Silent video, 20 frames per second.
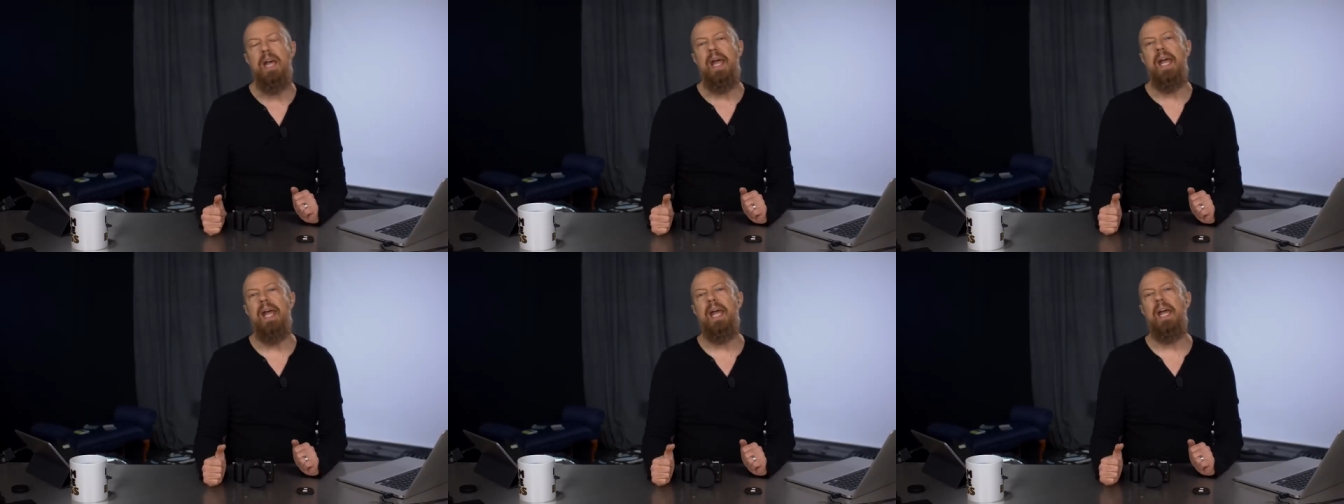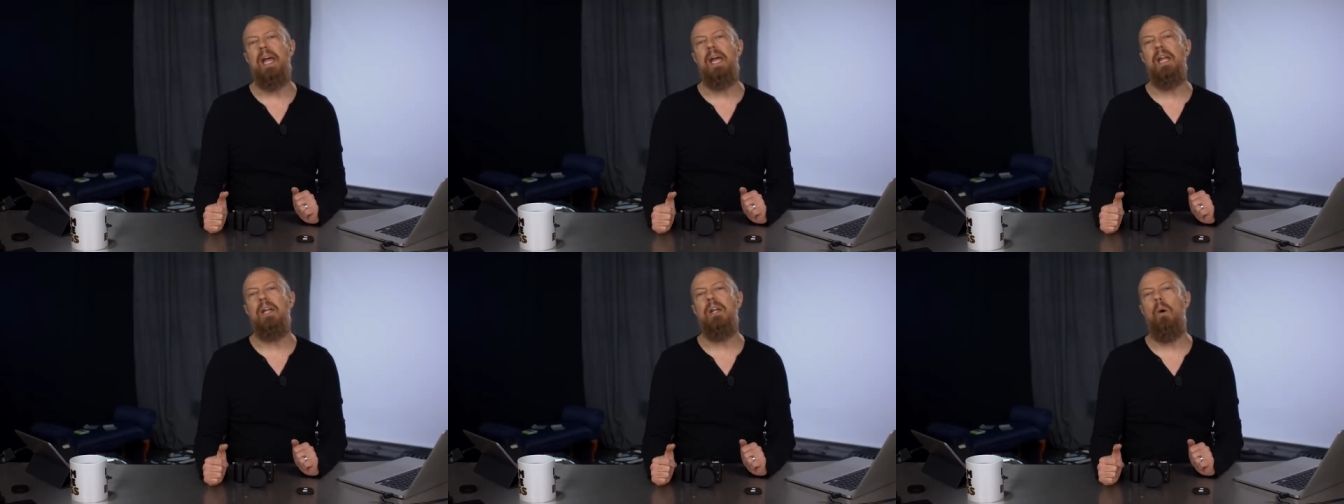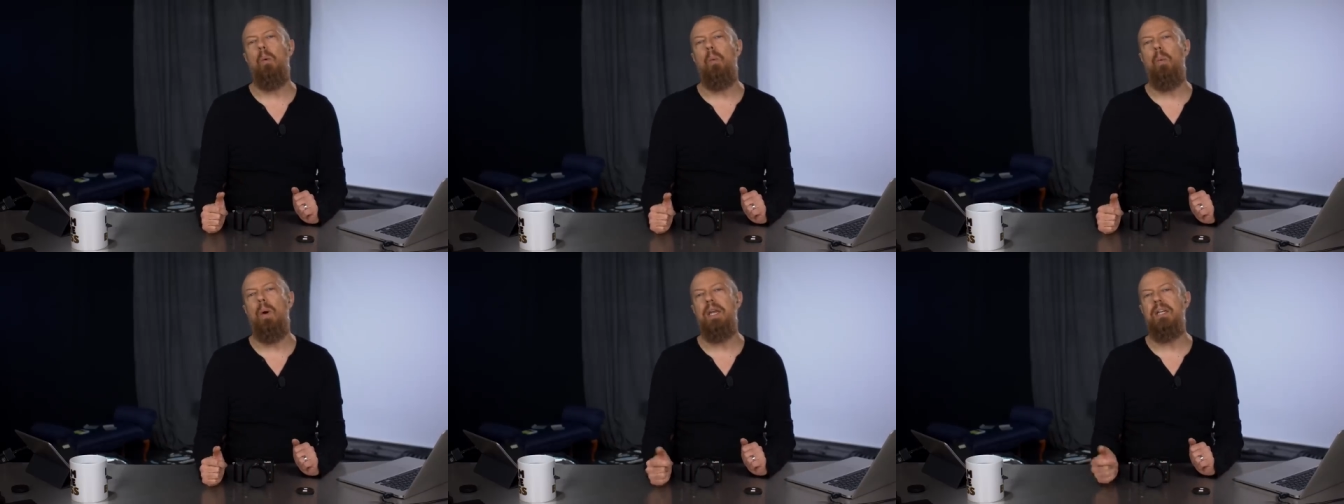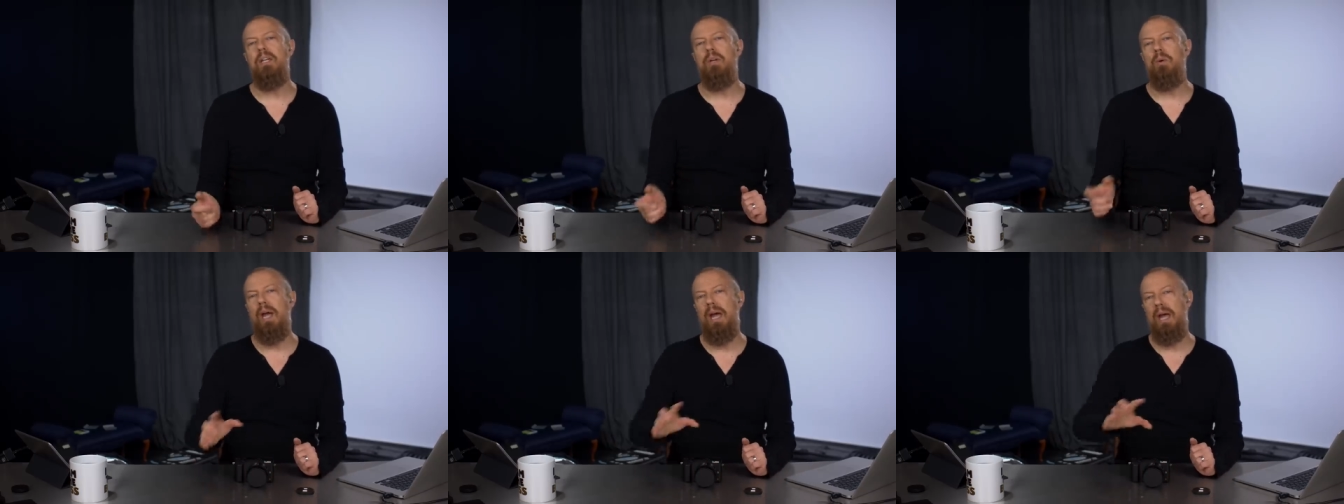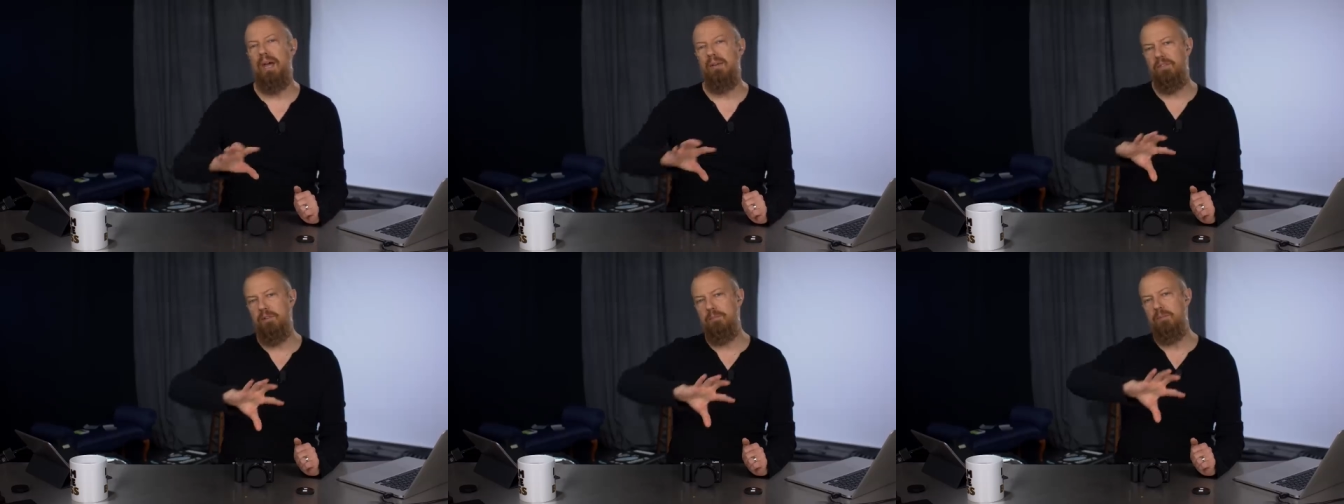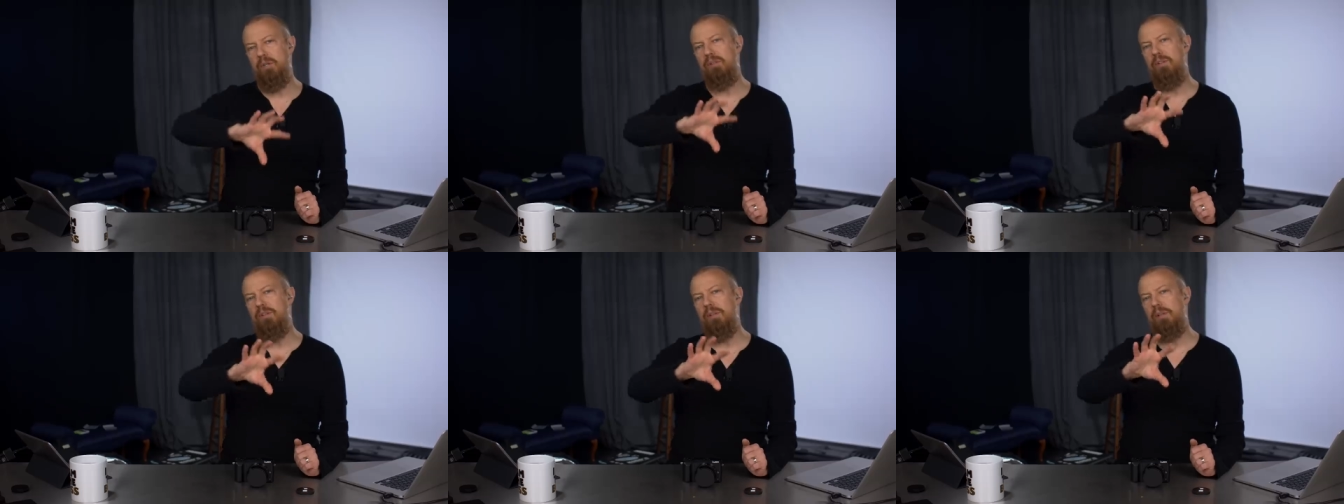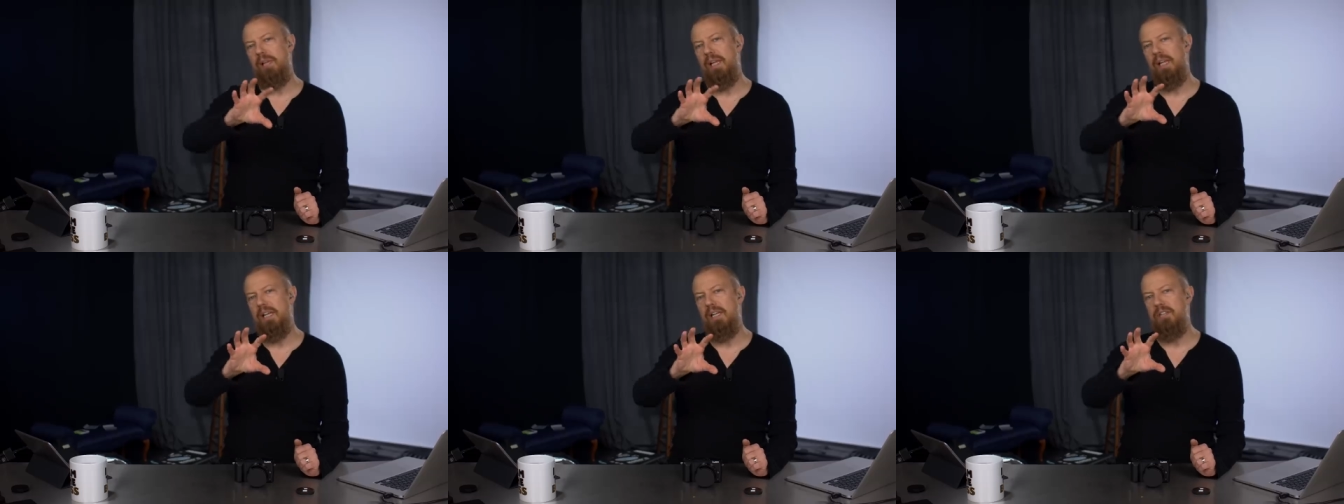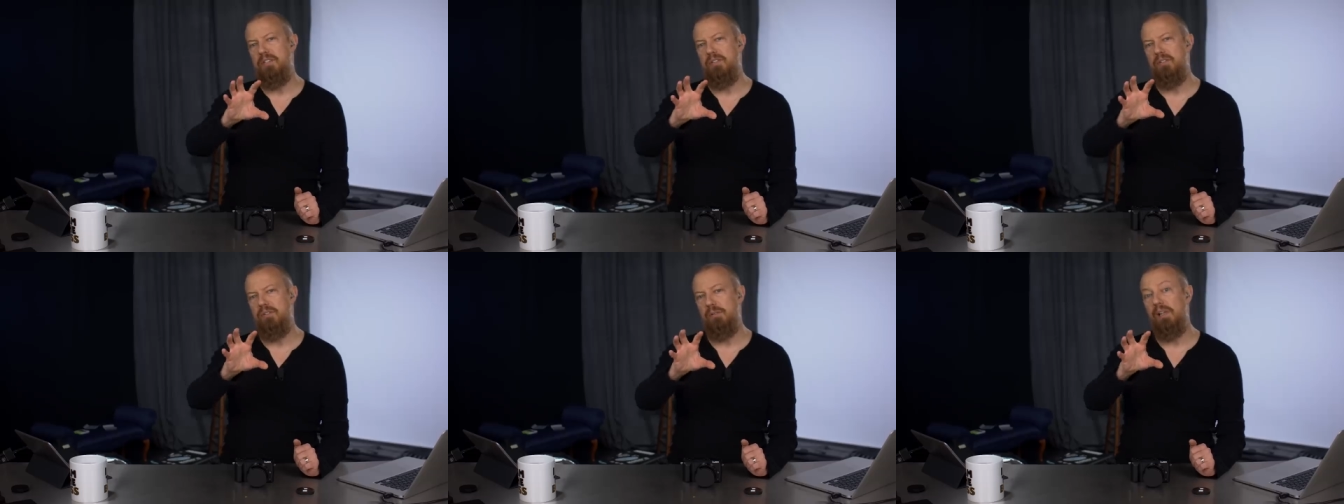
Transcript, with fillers: And when you have to move the lens